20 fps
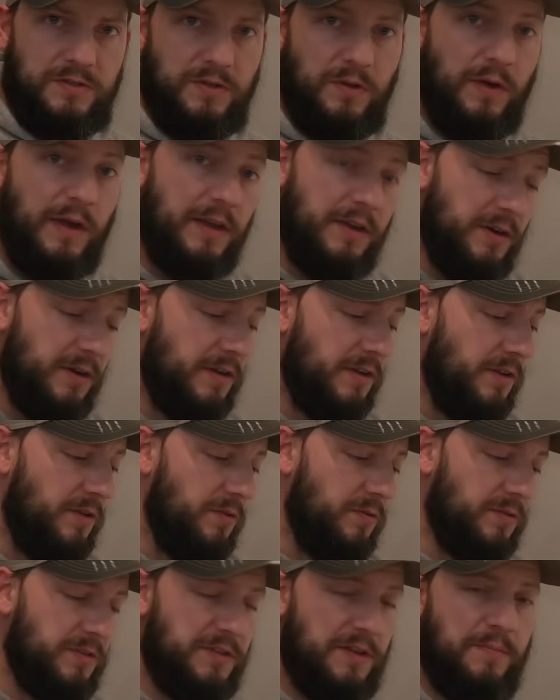So I could
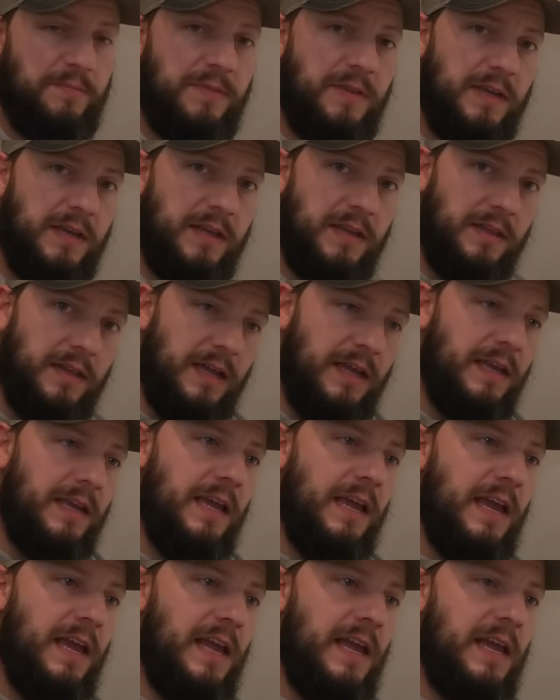use something like
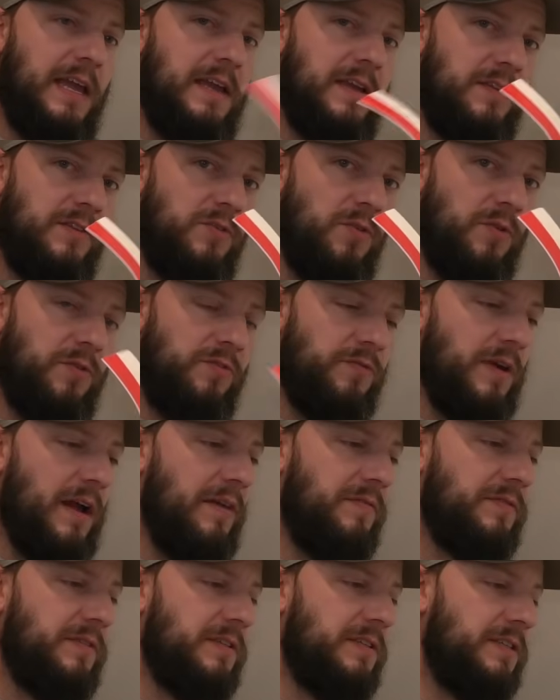a door
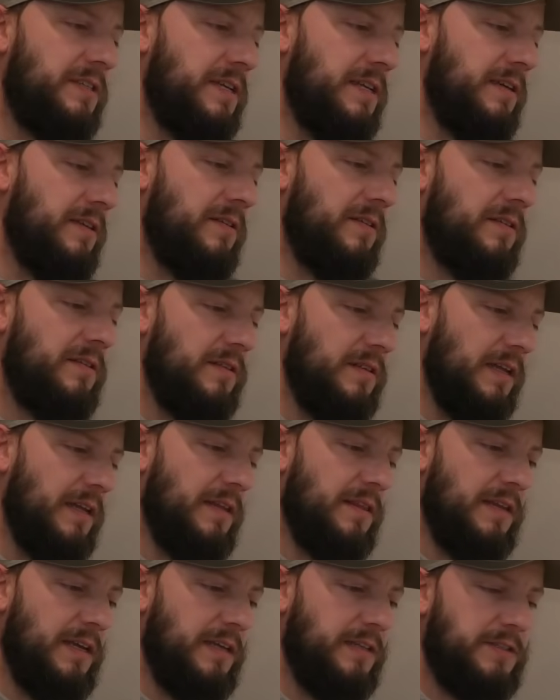draft seal
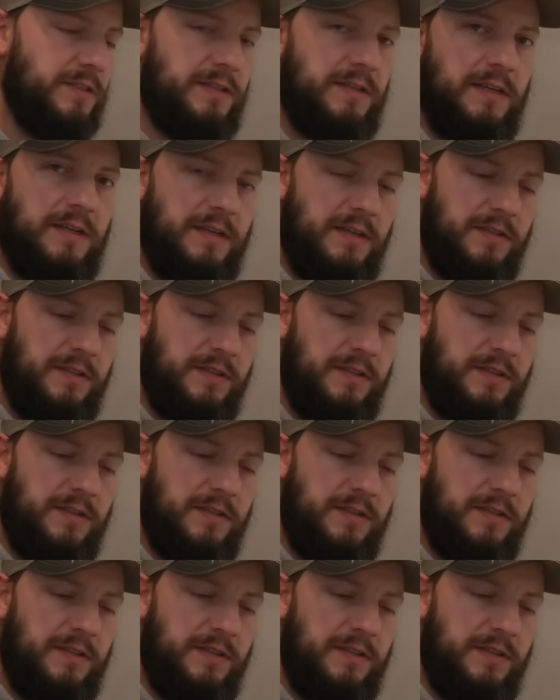like this.